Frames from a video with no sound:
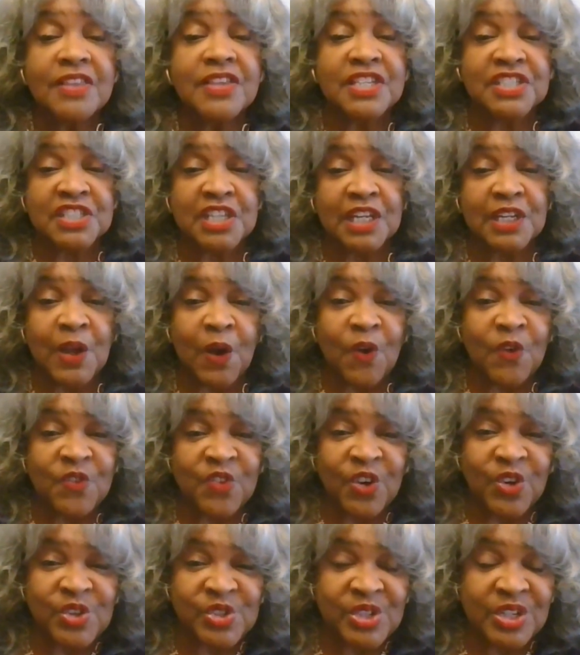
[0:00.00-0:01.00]
This is a long
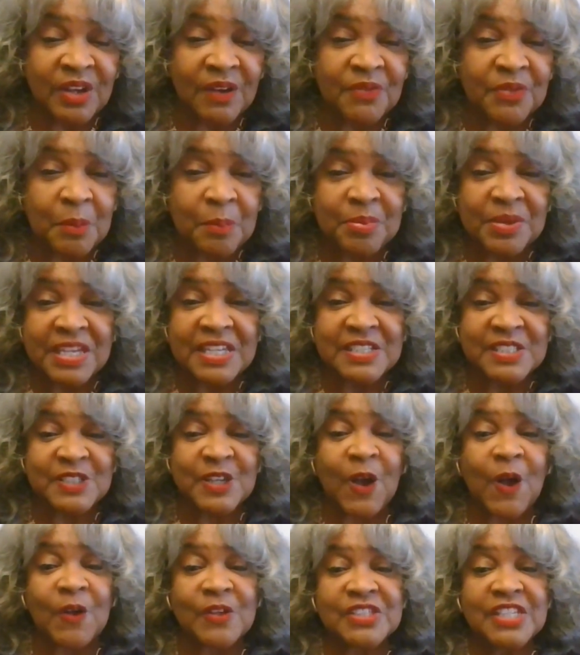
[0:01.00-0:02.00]
version of the Pen
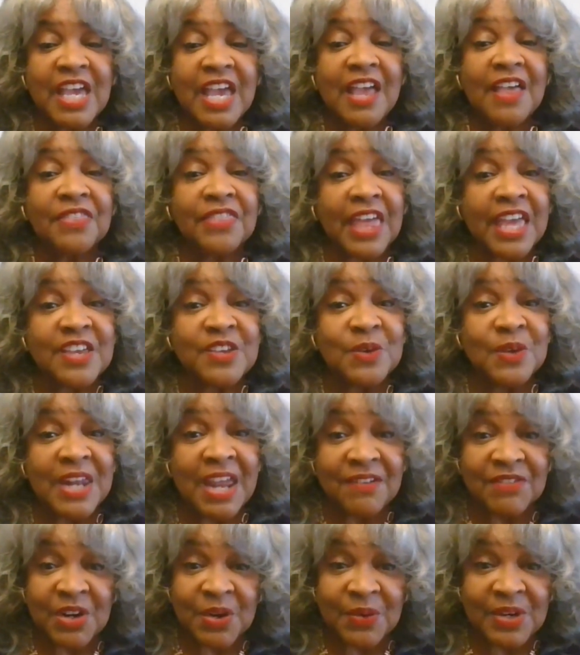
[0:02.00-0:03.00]
Talks. Thank you
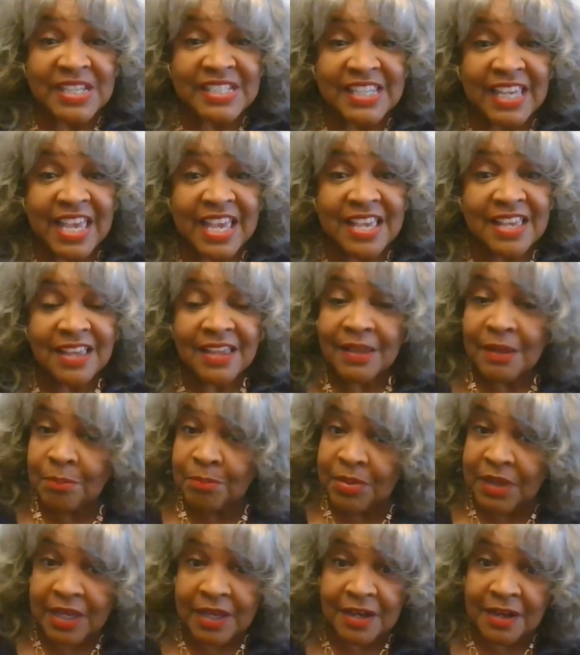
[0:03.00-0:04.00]
and have a great day.
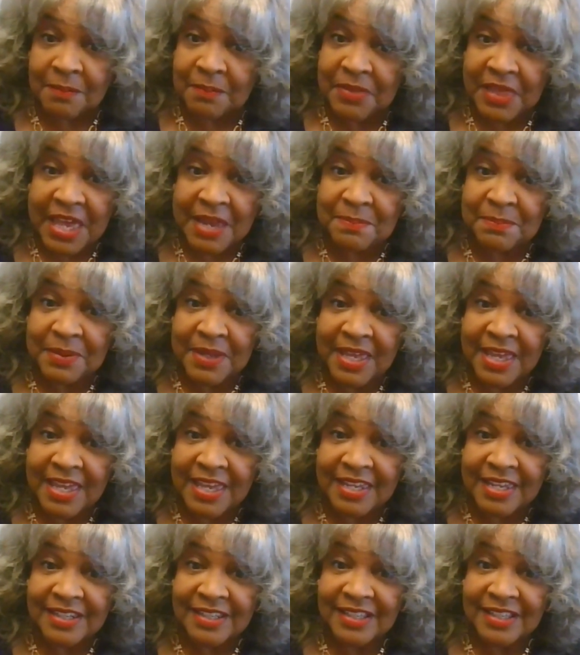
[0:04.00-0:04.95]
Pick up that pen.